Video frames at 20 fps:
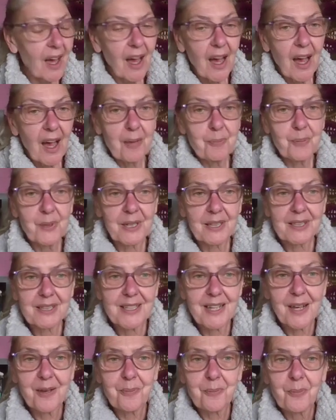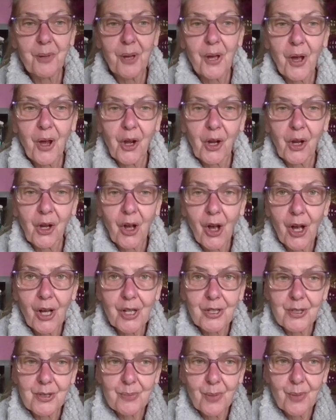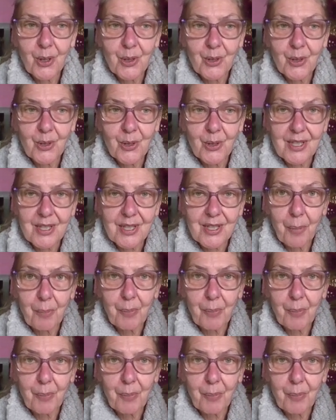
I picked up Cosmos